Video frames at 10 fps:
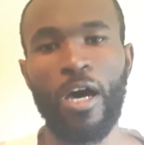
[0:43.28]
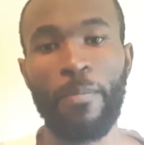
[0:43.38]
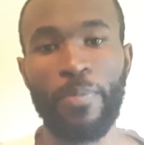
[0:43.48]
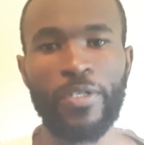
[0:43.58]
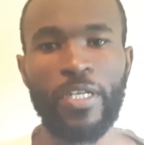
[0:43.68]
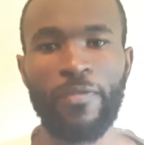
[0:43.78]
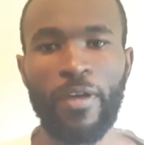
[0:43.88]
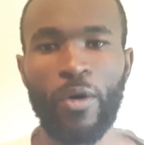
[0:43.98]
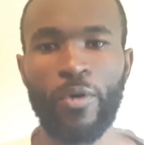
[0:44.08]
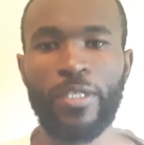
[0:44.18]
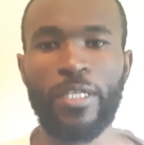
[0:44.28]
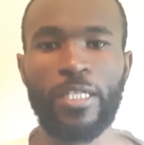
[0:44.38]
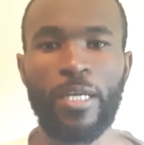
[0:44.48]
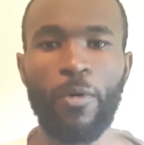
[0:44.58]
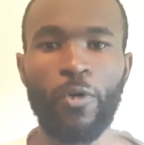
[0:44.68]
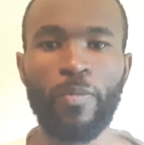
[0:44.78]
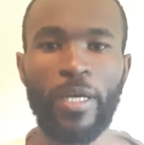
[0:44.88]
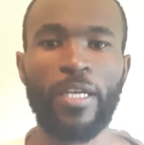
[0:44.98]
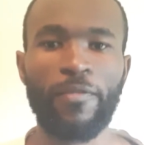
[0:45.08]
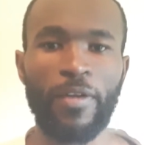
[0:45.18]
Present Fatherhood is just about
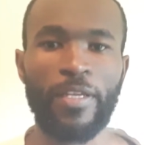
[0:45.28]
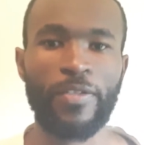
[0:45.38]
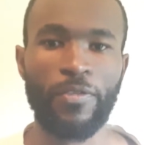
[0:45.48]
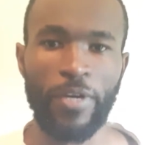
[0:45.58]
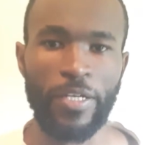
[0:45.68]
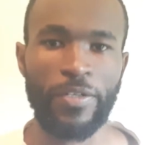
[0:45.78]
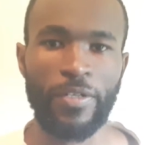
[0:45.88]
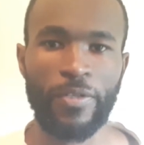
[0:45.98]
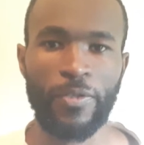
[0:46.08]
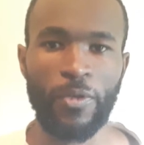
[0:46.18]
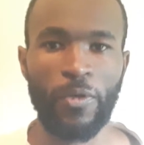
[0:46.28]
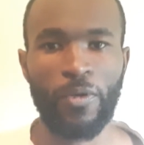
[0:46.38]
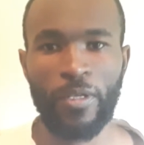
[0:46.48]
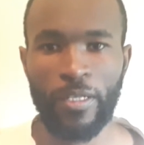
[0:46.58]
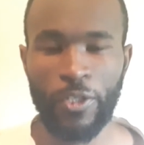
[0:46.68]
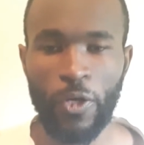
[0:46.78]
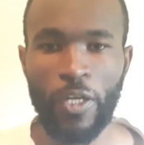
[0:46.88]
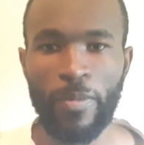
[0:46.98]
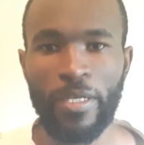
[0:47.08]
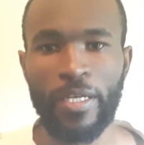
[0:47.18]
making fathers great. So
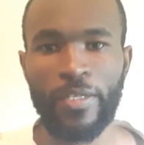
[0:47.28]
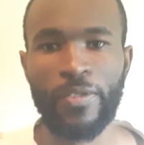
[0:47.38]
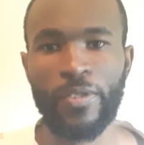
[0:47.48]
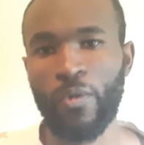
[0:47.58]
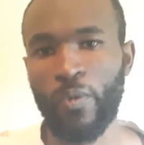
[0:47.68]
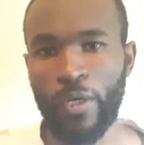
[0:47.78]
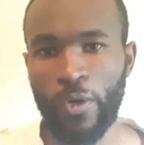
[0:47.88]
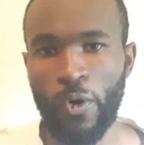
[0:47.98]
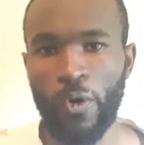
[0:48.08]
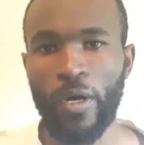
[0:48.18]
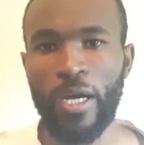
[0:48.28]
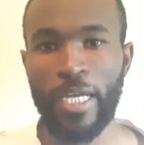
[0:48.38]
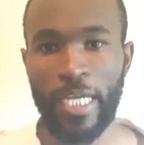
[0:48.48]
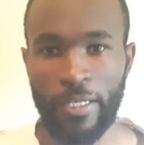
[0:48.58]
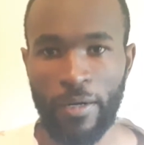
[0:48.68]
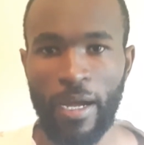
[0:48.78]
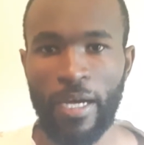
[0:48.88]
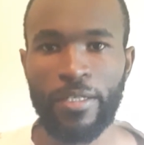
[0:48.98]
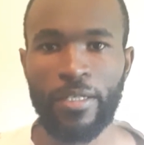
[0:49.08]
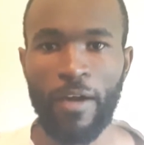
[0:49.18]
join me as we grow,
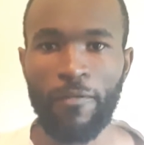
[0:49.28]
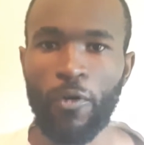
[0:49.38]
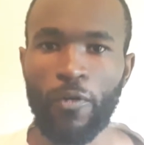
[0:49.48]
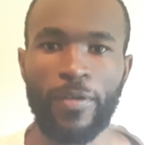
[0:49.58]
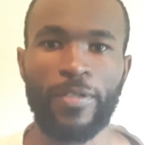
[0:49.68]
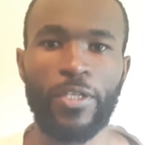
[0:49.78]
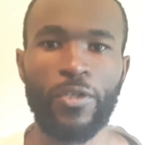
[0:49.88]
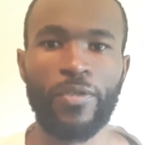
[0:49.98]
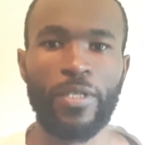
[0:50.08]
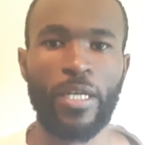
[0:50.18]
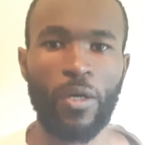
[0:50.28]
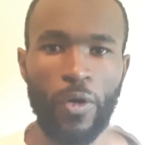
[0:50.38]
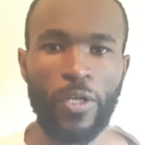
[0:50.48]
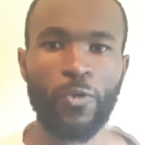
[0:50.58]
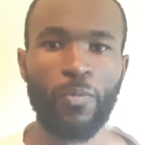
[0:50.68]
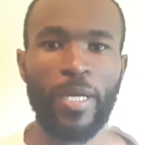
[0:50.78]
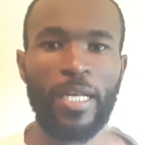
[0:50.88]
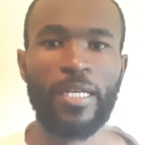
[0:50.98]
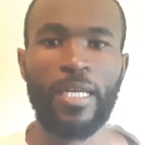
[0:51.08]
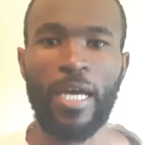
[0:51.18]
interact, have conversations that are going to
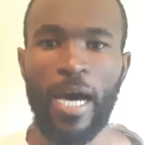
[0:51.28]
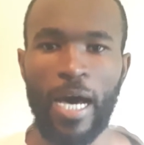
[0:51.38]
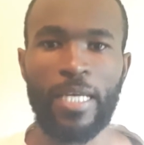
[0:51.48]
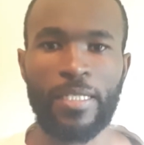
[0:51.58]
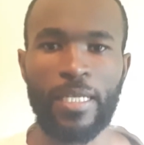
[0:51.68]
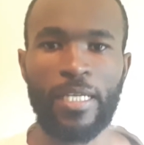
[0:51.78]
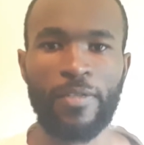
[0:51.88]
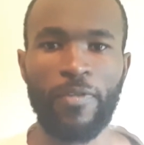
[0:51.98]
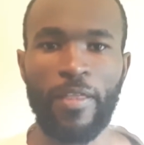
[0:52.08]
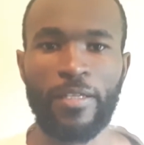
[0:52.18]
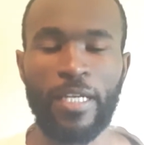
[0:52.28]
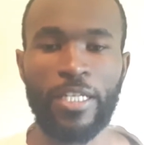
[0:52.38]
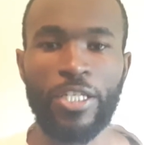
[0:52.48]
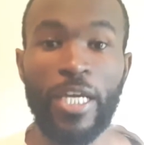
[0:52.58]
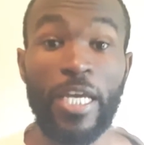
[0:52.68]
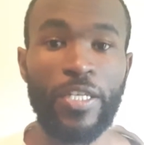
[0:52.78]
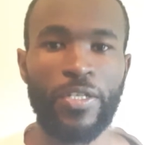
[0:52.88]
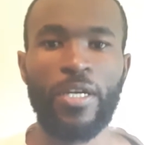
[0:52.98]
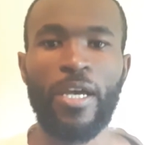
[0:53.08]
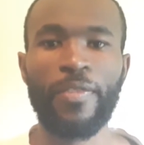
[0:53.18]
build us as fathers and change
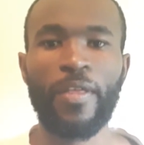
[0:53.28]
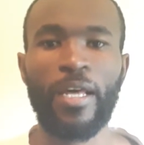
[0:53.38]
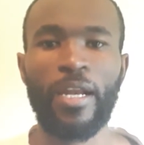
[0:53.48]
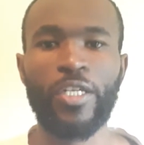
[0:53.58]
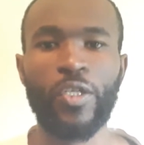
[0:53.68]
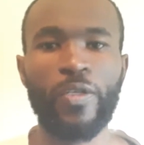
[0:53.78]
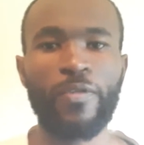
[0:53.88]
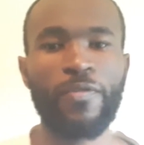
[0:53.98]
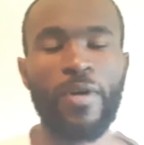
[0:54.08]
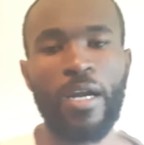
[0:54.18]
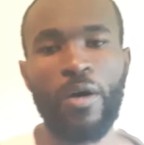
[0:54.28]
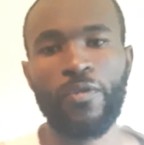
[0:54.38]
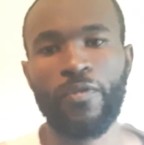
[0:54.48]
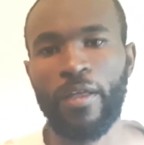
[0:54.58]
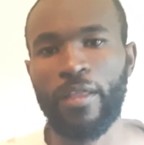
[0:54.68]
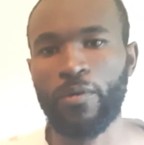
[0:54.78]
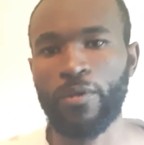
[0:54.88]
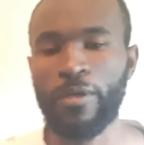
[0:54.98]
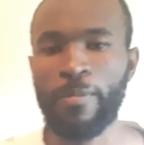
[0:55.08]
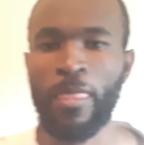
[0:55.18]
the narrative around
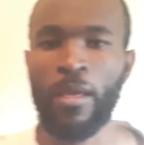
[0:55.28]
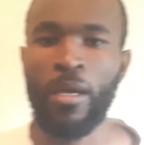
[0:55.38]
fatherhood.